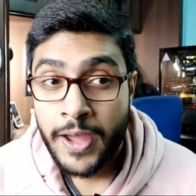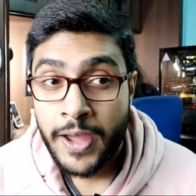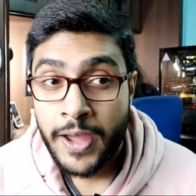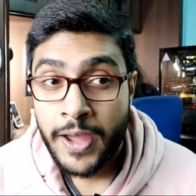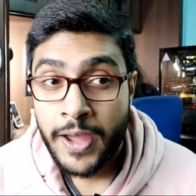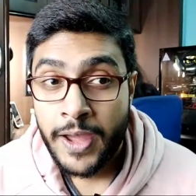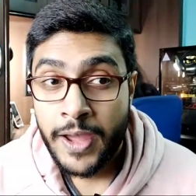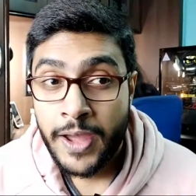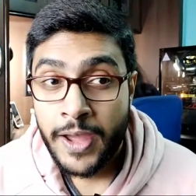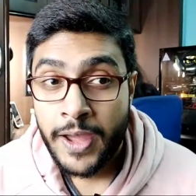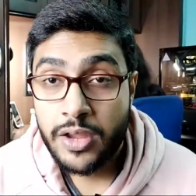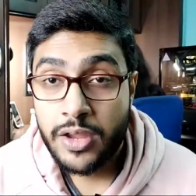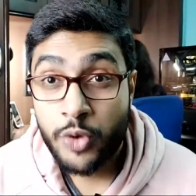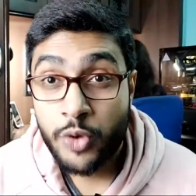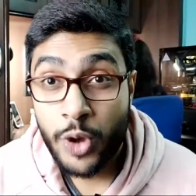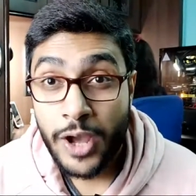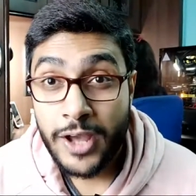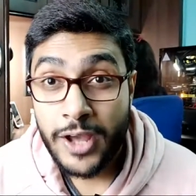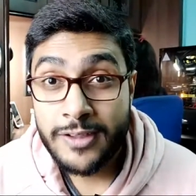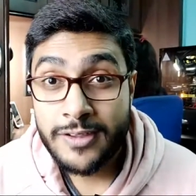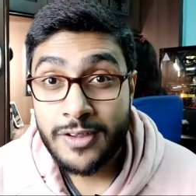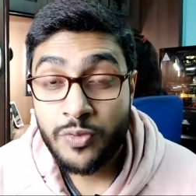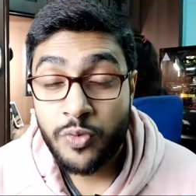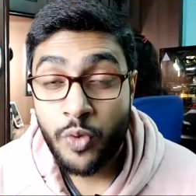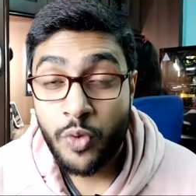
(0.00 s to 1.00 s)
And if you
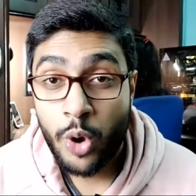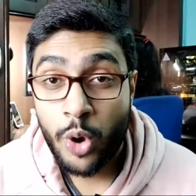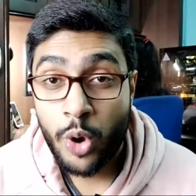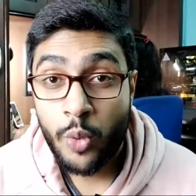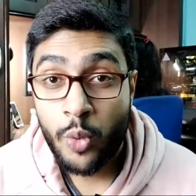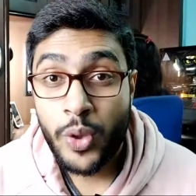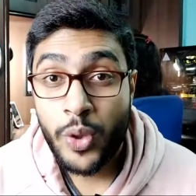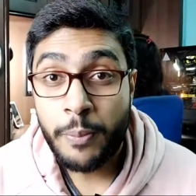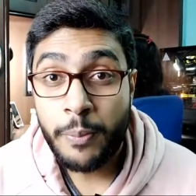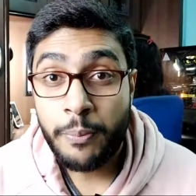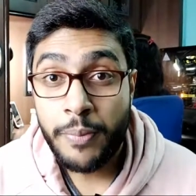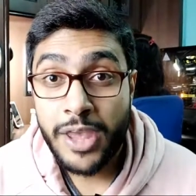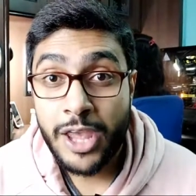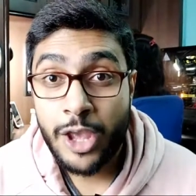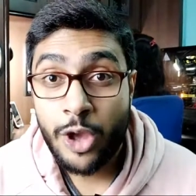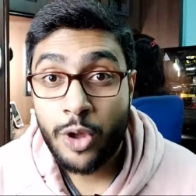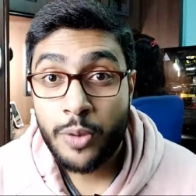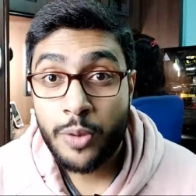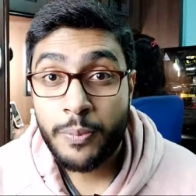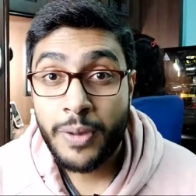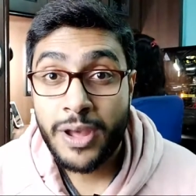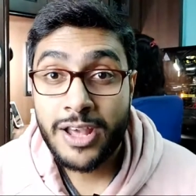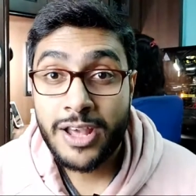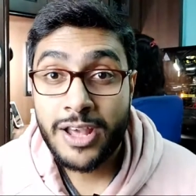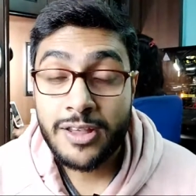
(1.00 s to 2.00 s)
guys are following me
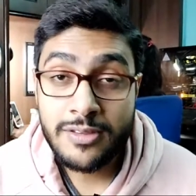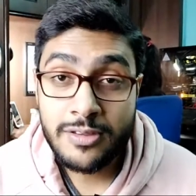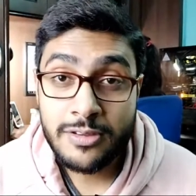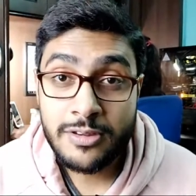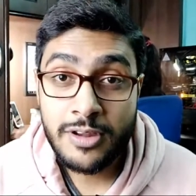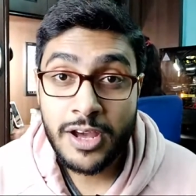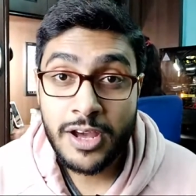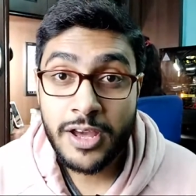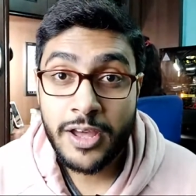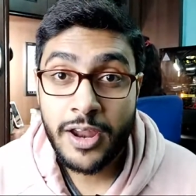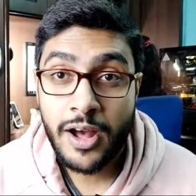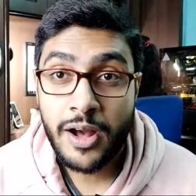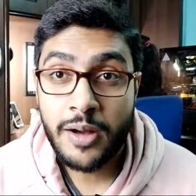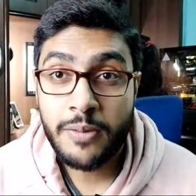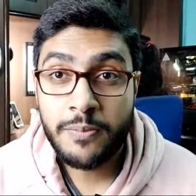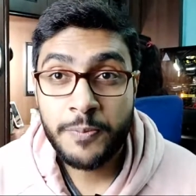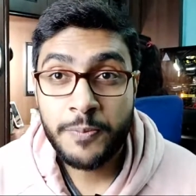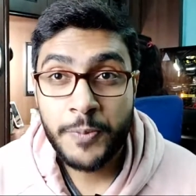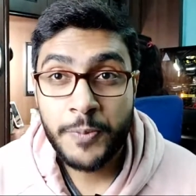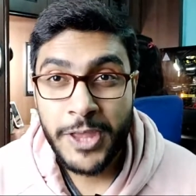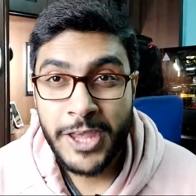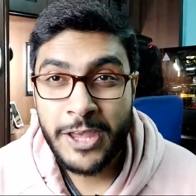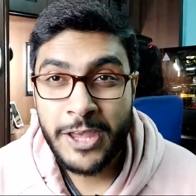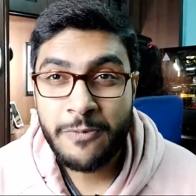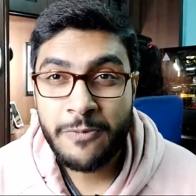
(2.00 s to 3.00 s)
on my Instagram,
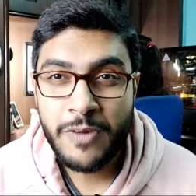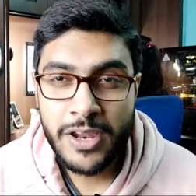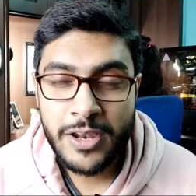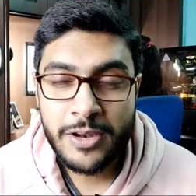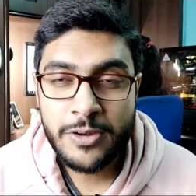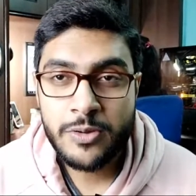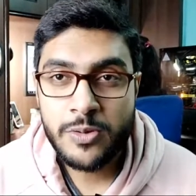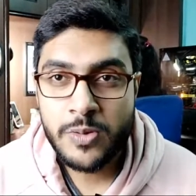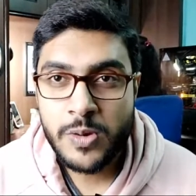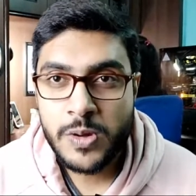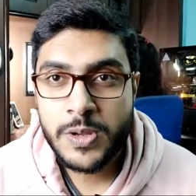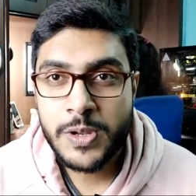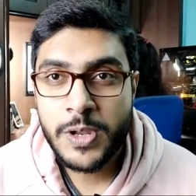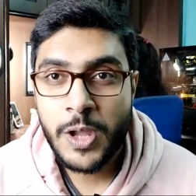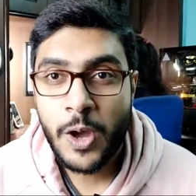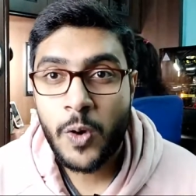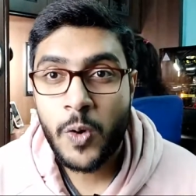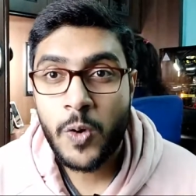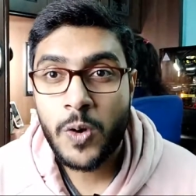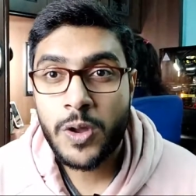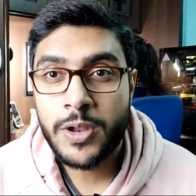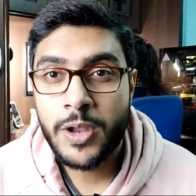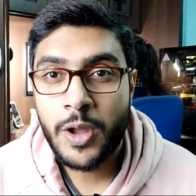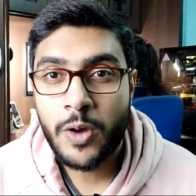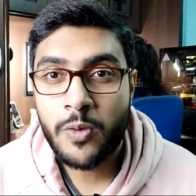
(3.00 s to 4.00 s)
even uh,
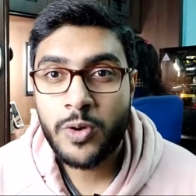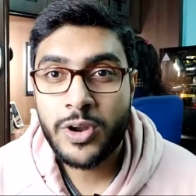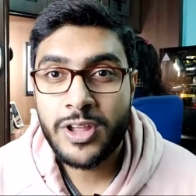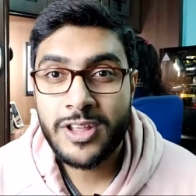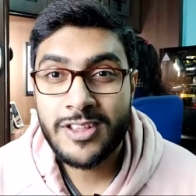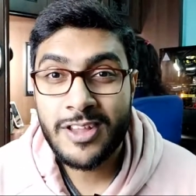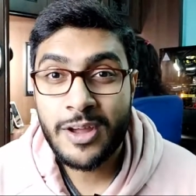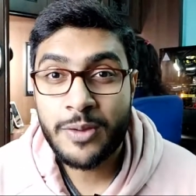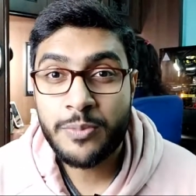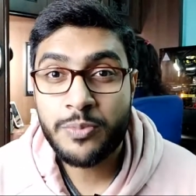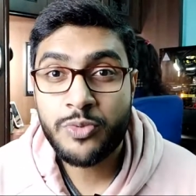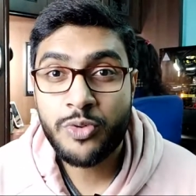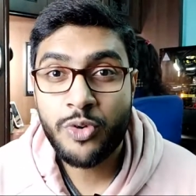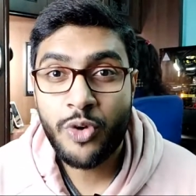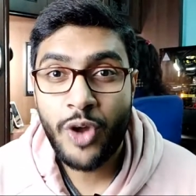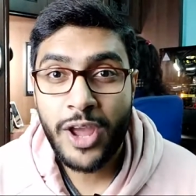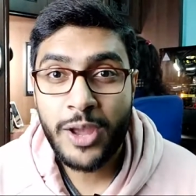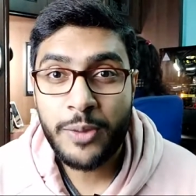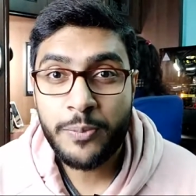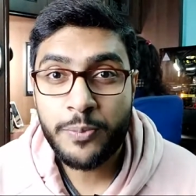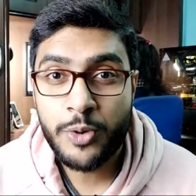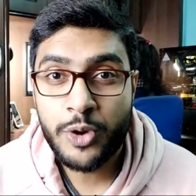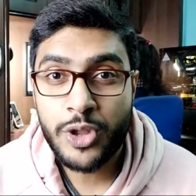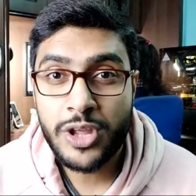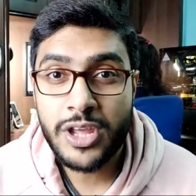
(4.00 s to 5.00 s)
now uh, nowadays I'm
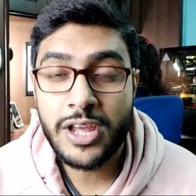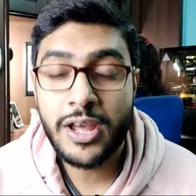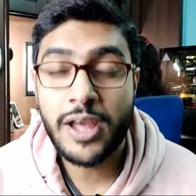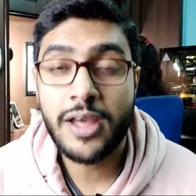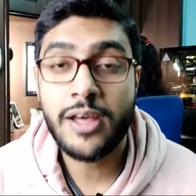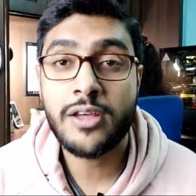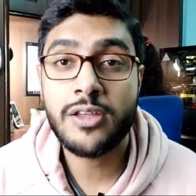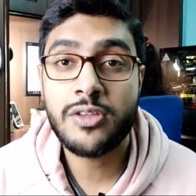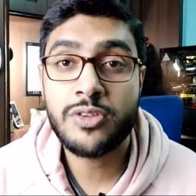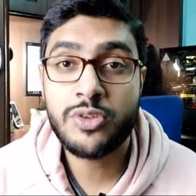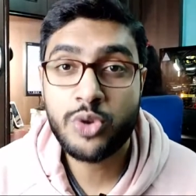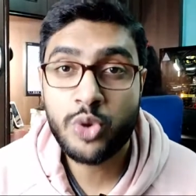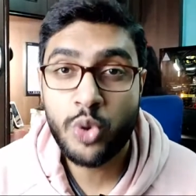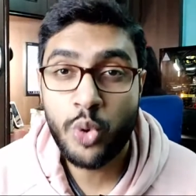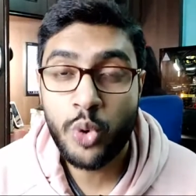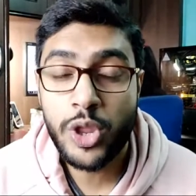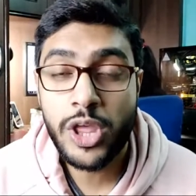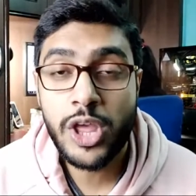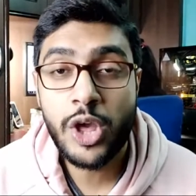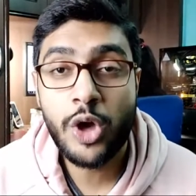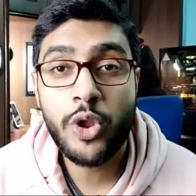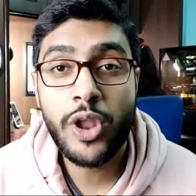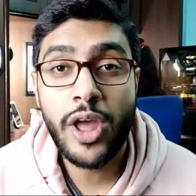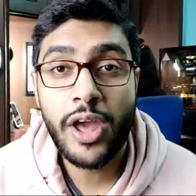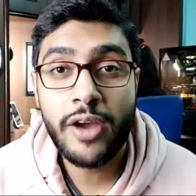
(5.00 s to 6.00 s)
trying putting a
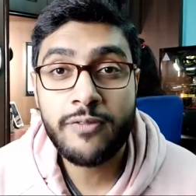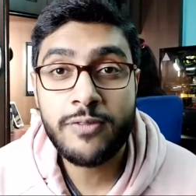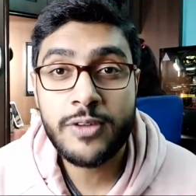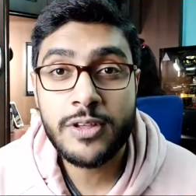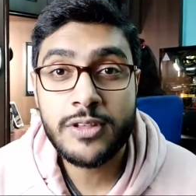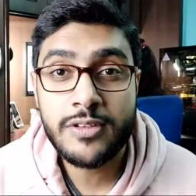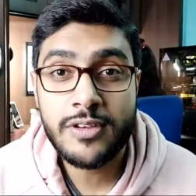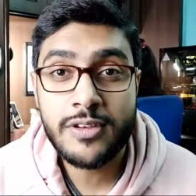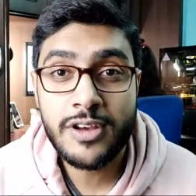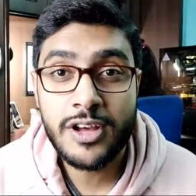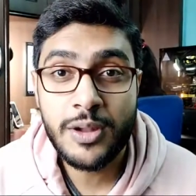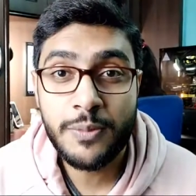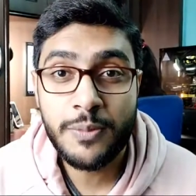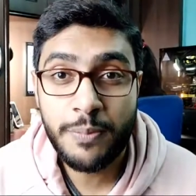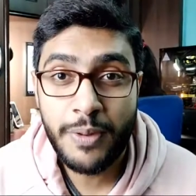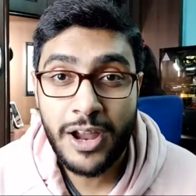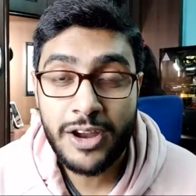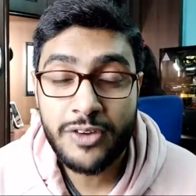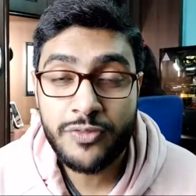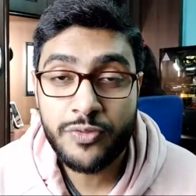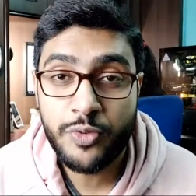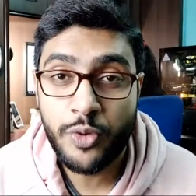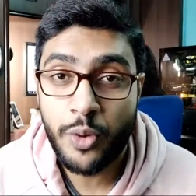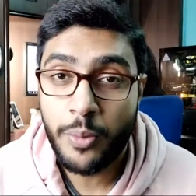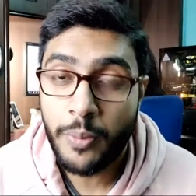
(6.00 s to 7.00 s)
story on every single
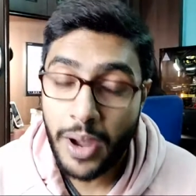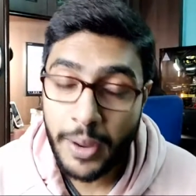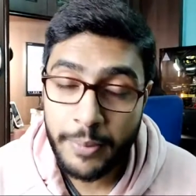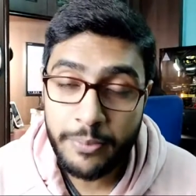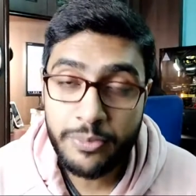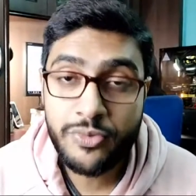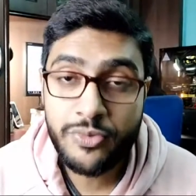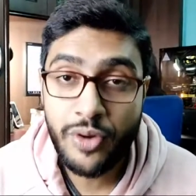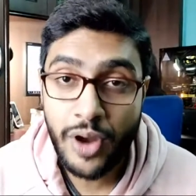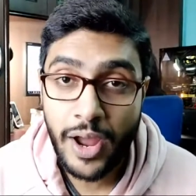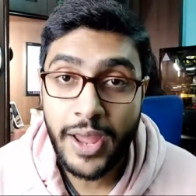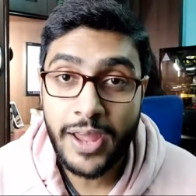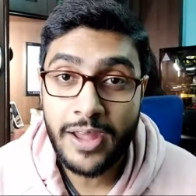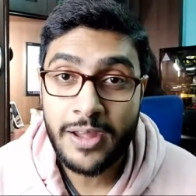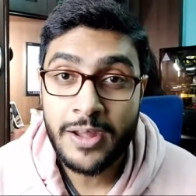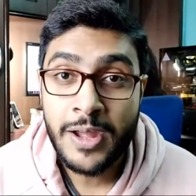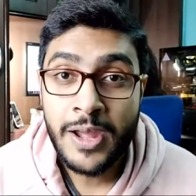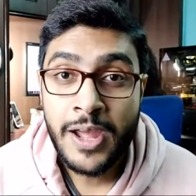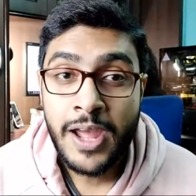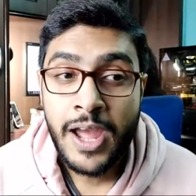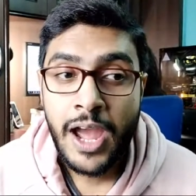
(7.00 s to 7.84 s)
platform. I'm trying.